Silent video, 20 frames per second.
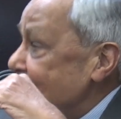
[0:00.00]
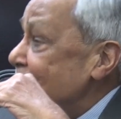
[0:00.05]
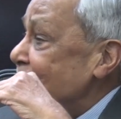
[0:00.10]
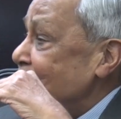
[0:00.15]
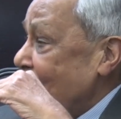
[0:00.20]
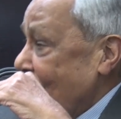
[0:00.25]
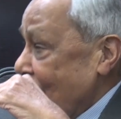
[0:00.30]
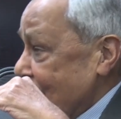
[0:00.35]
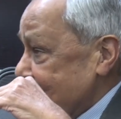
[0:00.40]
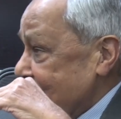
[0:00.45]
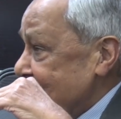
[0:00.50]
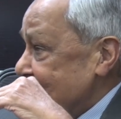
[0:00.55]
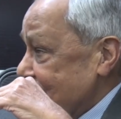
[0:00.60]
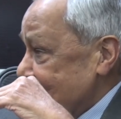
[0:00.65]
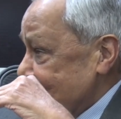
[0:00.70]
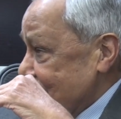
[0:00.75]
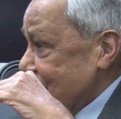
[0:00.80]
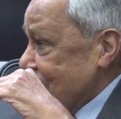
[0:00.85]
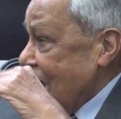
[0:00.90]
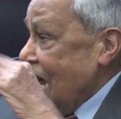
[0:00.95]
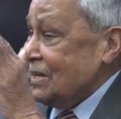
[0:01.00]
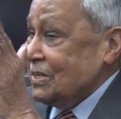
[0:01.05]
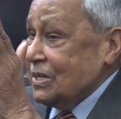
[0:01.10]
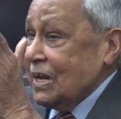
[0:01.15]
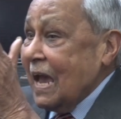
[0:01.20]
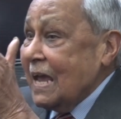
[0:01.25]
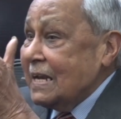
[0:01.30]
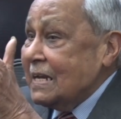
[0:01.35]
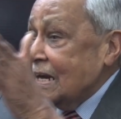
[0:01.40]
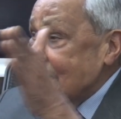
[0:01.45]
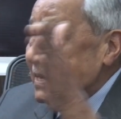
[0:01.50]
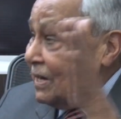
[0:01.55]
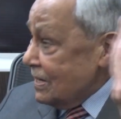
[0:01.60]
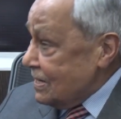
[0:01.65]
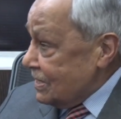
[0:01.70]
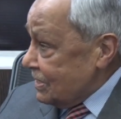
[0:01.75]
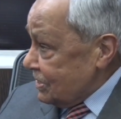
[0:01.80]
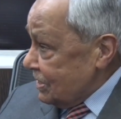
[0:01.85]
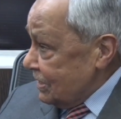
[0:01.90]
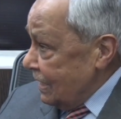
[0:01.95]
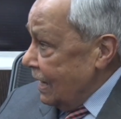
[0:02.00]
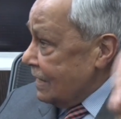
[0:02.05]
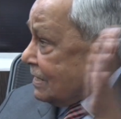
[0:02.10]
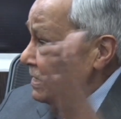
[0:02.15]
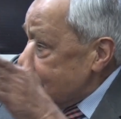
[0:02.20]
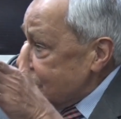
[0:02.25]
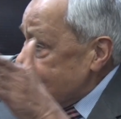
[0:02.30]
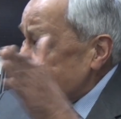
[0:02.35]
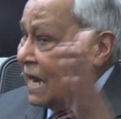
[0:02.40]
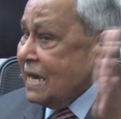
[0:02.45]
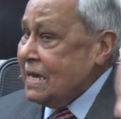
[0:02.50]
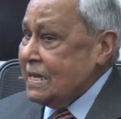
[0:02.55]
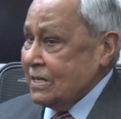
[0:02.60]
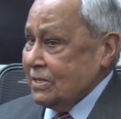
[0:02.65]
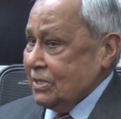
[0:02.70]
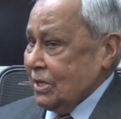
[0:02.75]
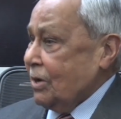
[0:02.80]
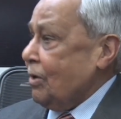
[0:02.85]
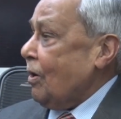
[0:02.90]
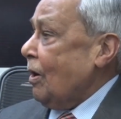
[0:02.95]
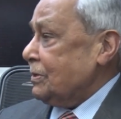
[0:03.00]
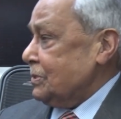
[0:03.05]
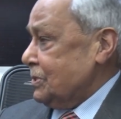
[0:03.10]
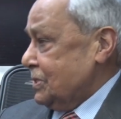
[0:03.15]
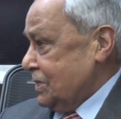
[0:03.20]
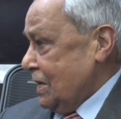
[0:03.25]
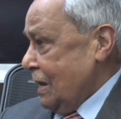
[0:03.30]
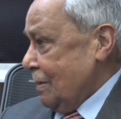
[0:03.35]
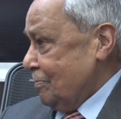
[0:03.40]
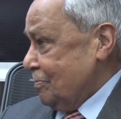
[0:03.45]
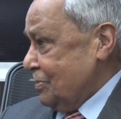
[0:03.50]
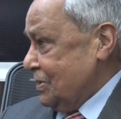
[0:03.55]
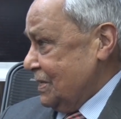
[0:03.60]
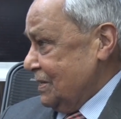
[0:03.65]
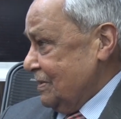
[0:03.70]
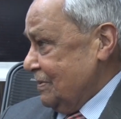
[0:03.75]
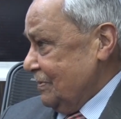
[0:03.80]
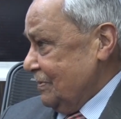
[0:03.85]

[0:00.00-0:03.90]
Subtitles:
important as such, and understanding the concept.